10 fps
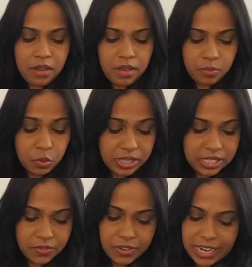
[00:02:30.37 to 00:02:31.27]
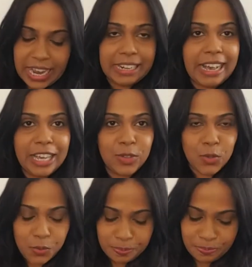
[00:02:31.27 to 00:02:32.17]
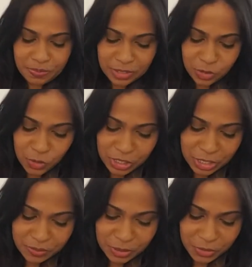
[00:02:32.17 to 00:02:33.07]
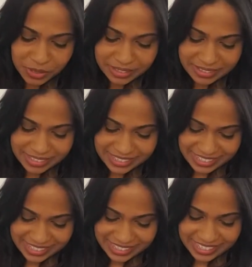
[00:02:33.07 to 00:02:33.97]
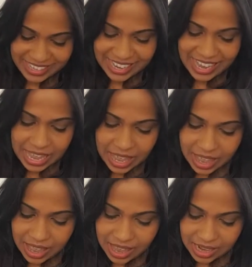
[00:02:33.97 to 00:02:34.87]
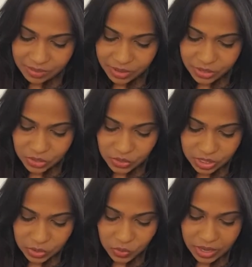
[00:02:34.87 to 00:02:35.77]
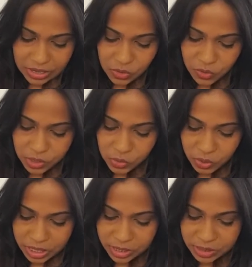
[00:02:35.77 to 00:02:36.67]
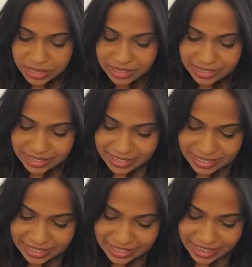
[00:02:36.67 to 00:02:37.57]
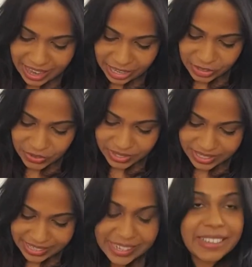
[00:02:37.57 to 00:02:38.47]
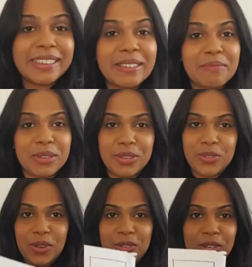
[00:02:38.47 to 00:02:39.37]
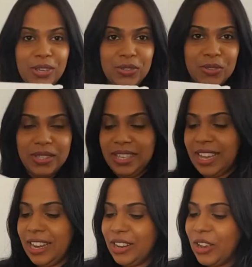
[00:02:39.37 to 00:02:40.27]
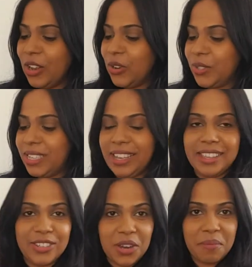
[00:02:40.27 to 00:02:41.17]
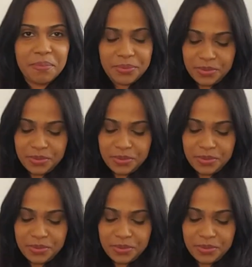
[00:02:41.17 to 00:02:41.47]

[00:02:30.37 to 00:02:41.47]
I'm doing this freehand, guys, so just don't judge my drawing. And I'm going to do a square. You will do this accurately because you want your kids to see that it looks like the shape.